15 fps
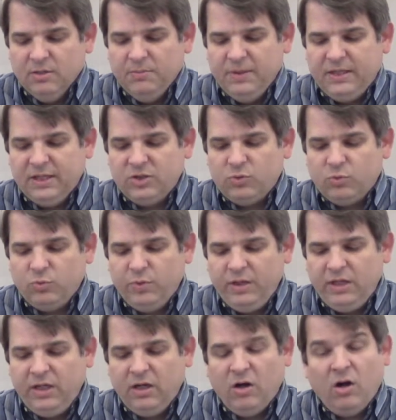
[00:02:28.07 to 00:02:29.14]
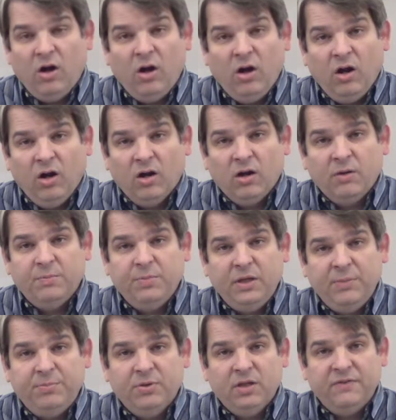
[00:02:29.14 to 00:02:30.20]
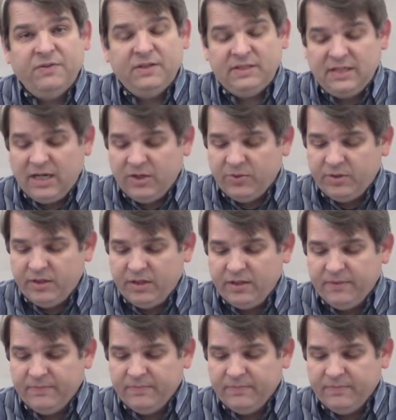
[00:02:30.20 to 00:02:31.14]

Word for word: because we are people of integrity.